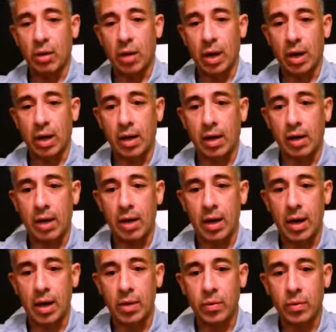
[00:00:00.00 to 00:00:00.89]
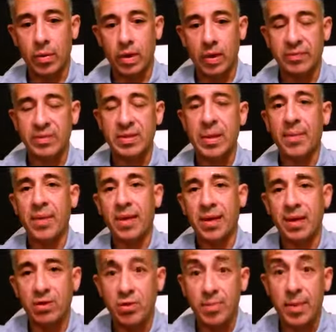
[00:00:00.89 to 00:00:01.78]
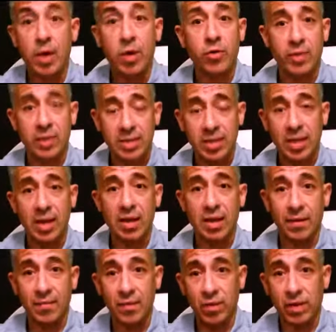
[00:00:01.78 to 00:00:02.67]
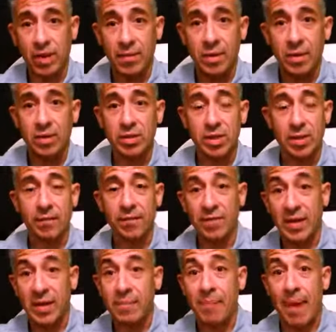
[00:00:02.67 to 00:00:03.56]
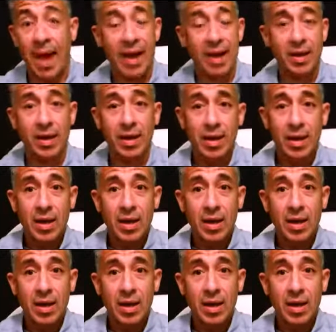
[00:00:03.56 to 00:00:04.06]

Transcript: Uh, if somebody gives me a critique, if you give me some feedback,